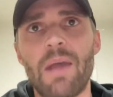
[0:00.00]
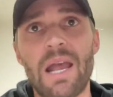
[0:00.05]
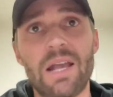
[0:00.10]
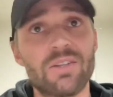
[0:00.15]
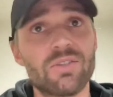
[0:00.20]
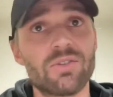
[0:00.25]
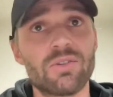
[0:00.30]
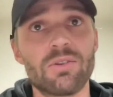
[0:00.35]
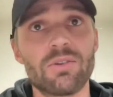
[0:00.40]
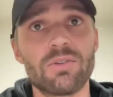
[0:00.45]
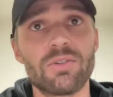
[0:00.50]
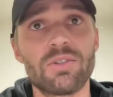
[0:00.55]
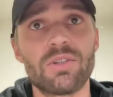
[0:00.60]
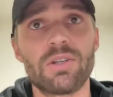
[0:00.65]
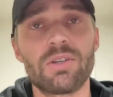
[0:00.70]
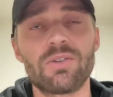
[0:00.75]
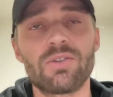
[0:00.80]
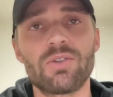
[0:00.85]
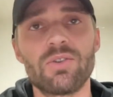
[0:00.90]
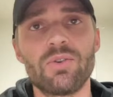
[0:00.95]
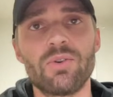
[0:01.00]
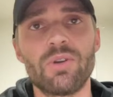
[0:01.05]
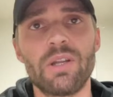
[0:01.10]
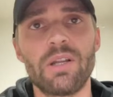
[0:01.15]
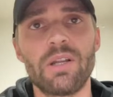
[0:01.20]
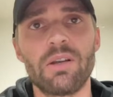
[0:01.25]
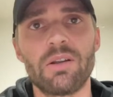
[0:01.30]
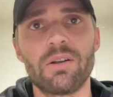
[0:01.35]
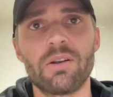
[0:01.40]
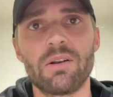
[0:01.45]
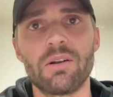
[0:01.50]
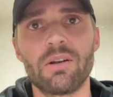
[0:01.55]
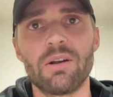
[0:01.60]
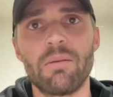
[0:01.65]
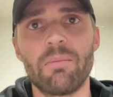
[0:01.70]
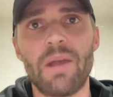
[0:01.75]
master's student or